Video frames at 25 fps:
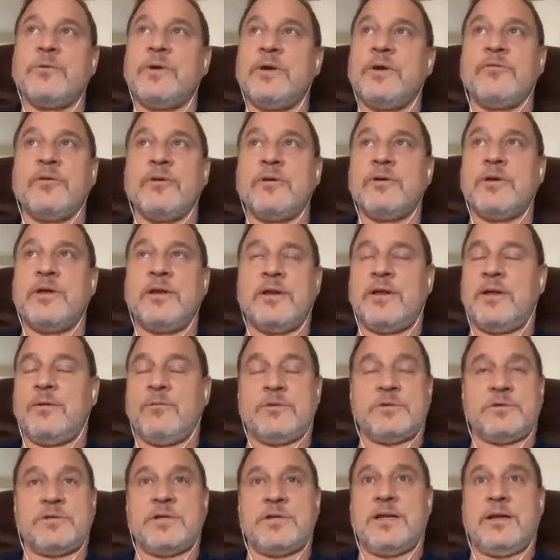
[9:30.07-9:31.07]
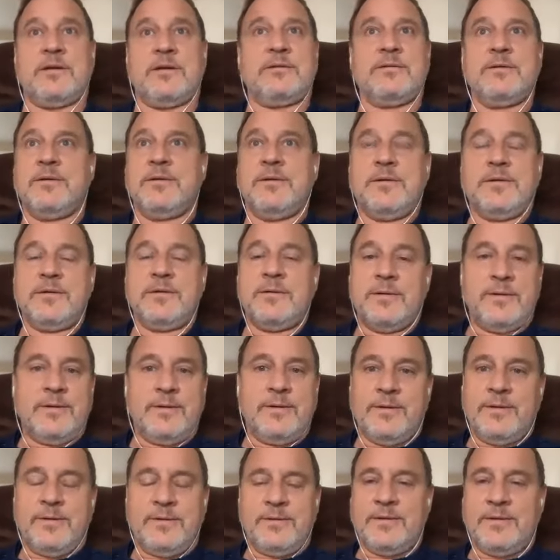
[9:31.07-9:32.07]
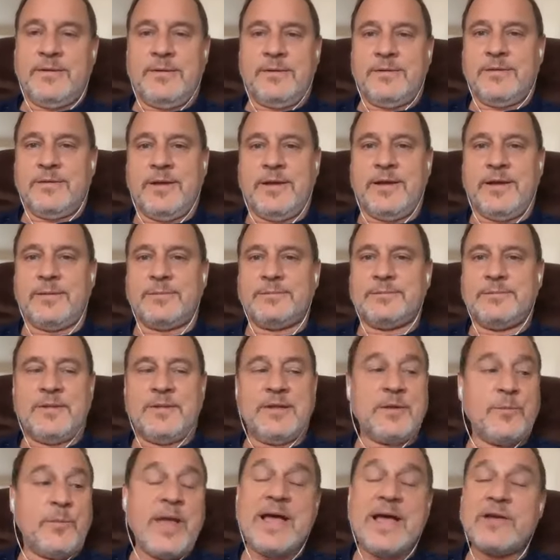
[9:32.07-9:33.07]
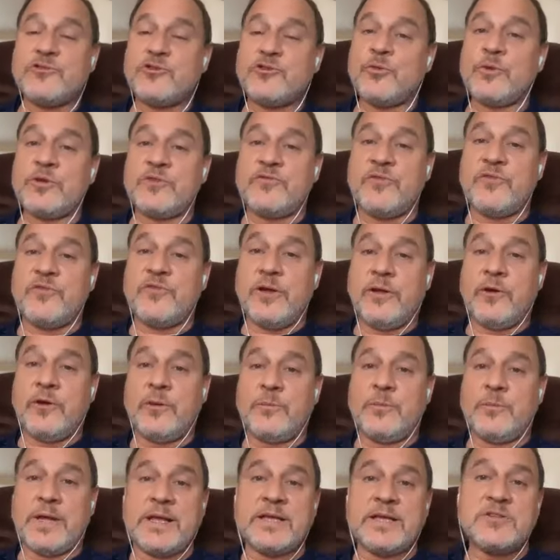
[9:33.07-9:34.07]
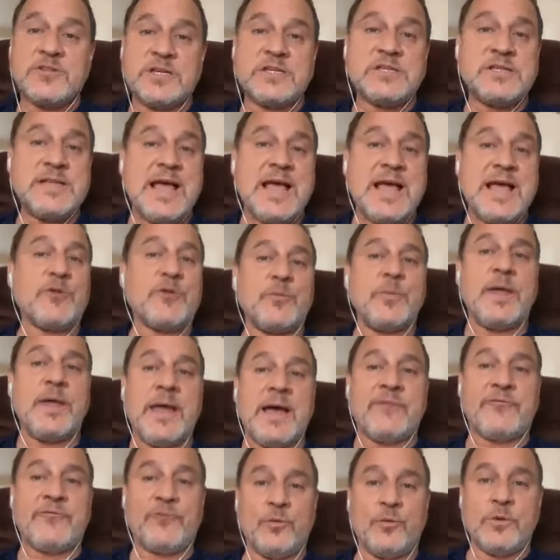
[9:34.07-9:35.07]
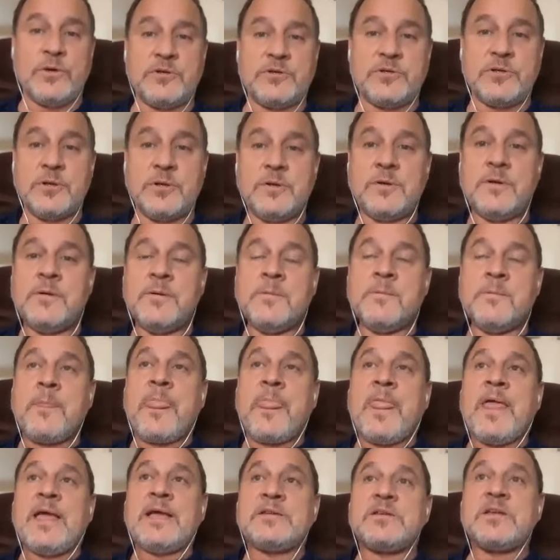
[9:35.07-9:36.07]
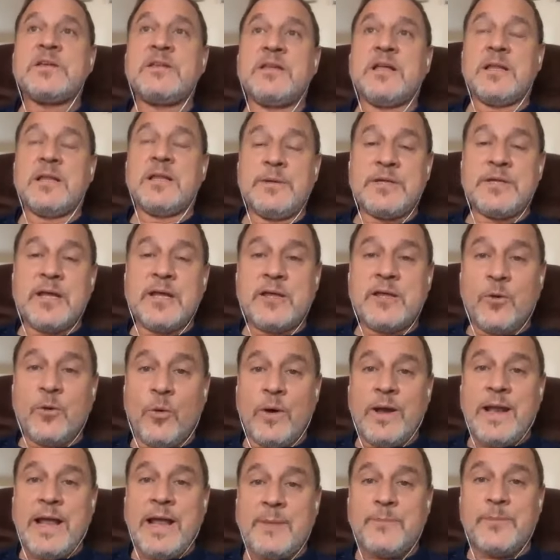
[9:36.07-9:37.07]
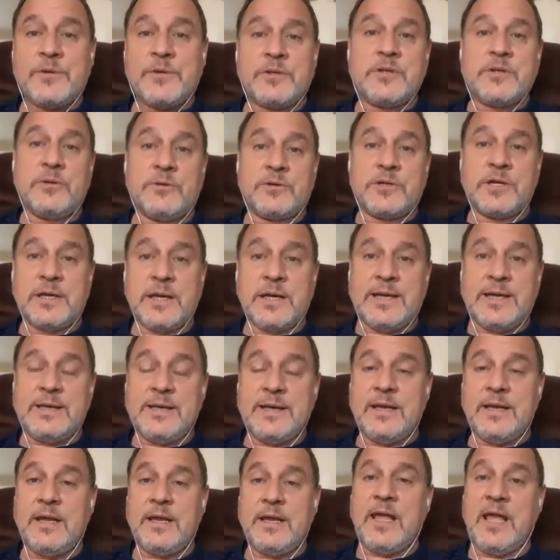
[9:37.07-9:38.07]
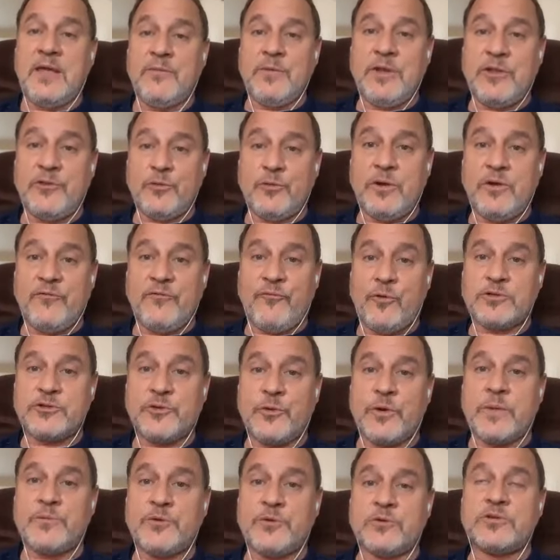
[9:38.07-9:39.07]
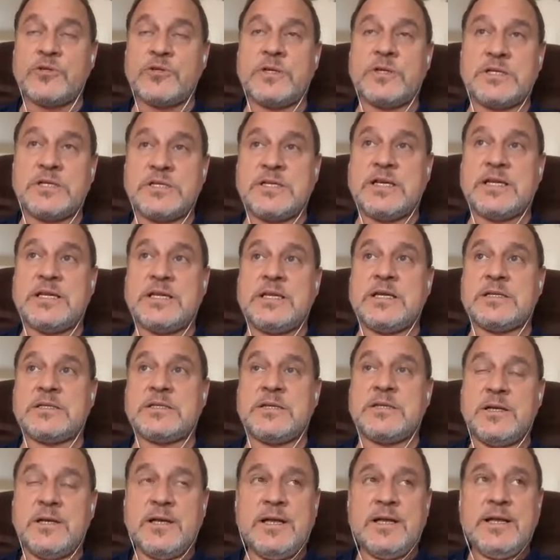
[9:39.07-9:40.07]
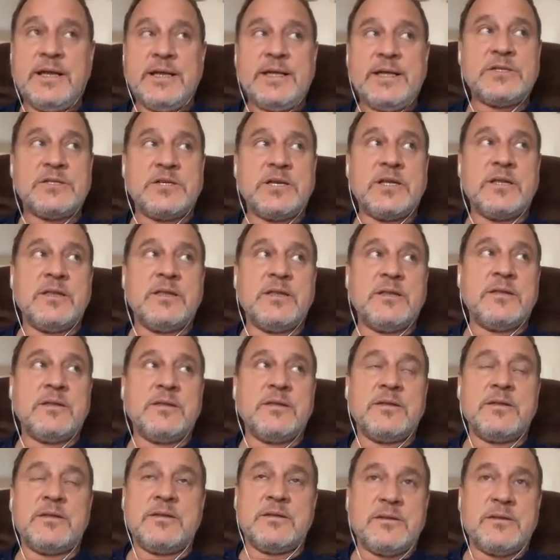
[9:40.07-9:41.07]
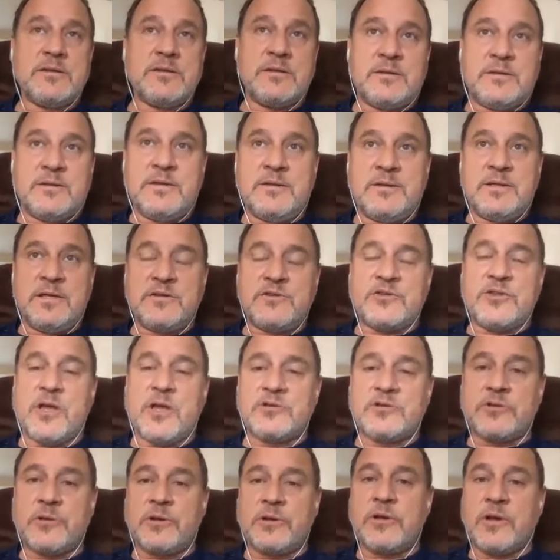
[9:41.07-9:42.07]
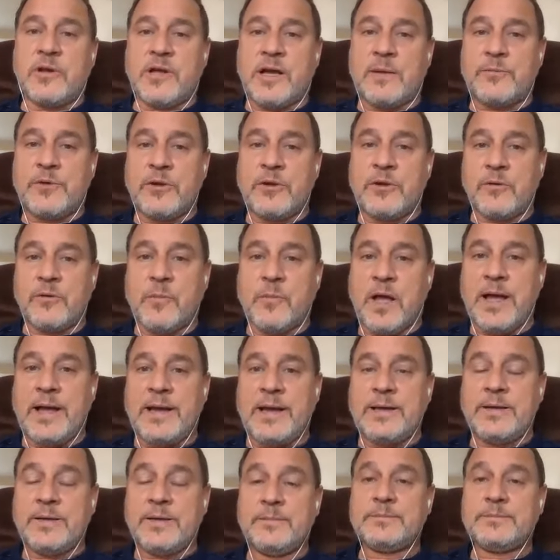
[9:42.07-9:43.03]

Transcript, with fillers: river. It, it was like, yeah. The pastor was very good because he sat with me afterwards. He said, Now let me tell you what happened to you tonight. And he gave me three or four scriptures and he said this. He said, the, the, These thoughts are going to come to your mind.